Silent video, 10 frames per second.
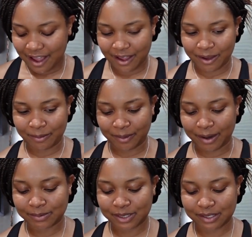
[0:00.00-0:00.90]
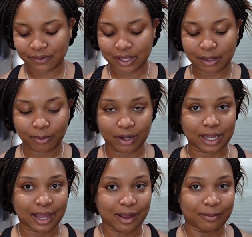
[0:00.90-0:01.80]
um i'm specifically
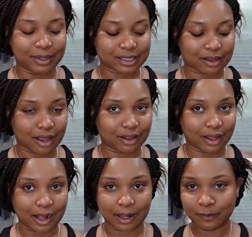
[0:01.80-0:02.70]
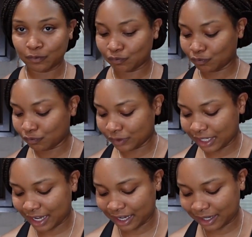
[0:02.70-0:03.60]
pointing out miss lala
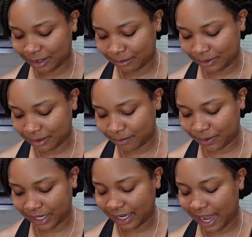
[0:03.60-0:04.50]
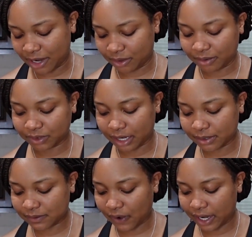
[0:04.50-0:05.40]
um, but I don't know, that
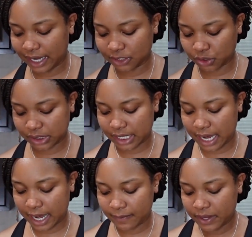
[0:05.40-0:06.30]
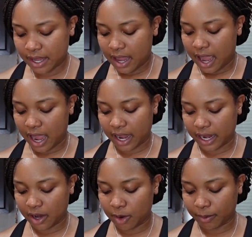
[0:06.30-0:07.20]
was very interesting.
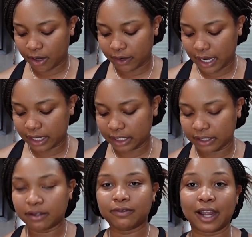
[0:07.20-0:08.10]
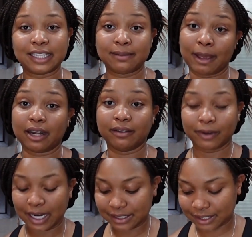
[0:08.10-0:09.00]
I hope Ariana finds better
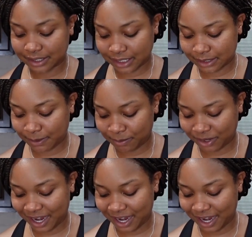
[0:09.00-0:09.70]
friends because these people